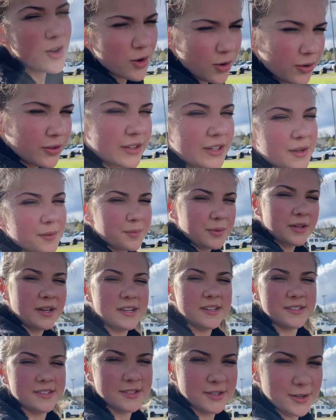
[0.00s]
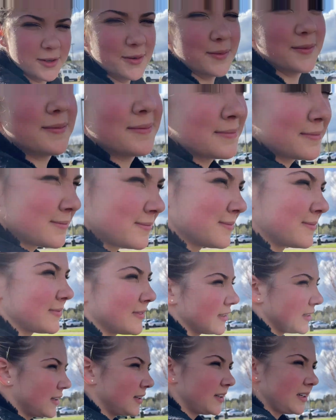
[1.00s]
Only completed two. Oh, that's
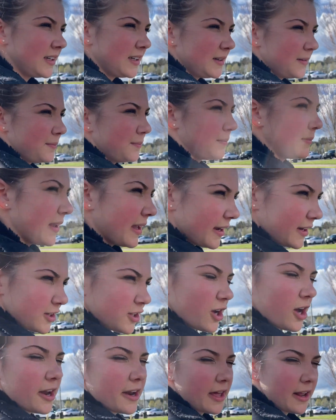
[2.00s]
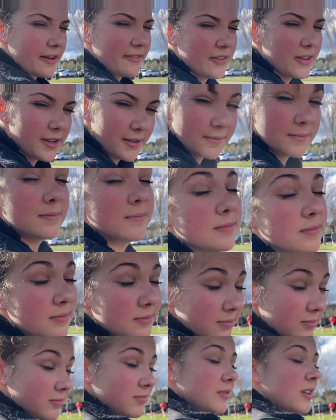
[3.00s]
still good, though. Man, got out of it.
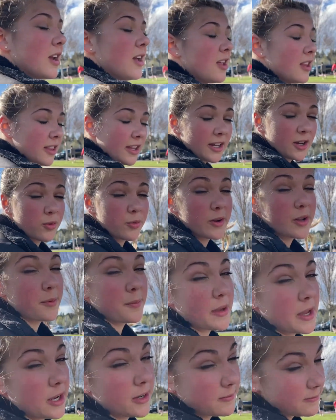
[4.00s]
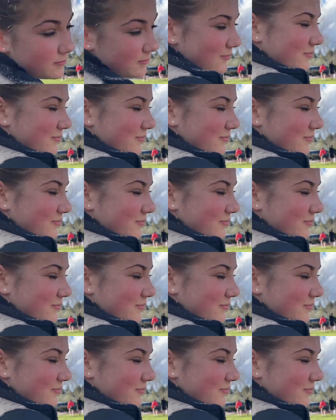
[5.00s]
Good girl. Like a real man.